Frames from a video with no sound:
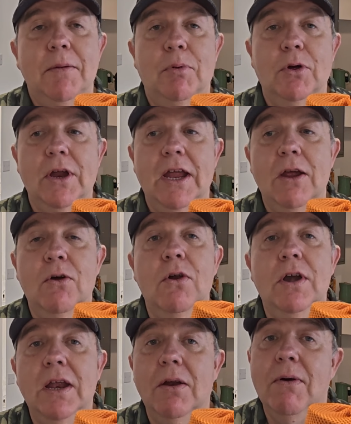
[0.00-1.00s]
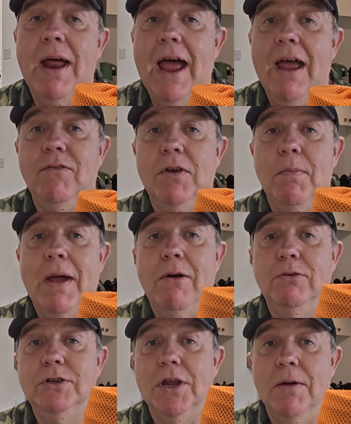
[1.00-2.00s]
but it only arrived
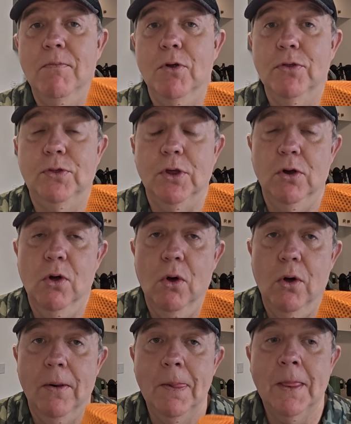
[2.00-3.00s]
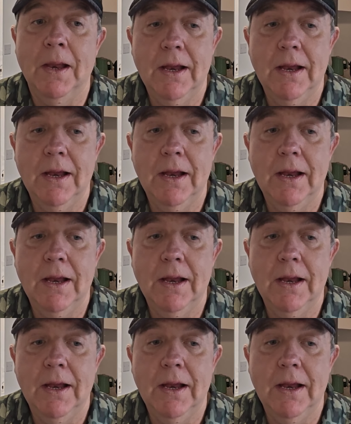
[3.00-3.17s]
about a month ago.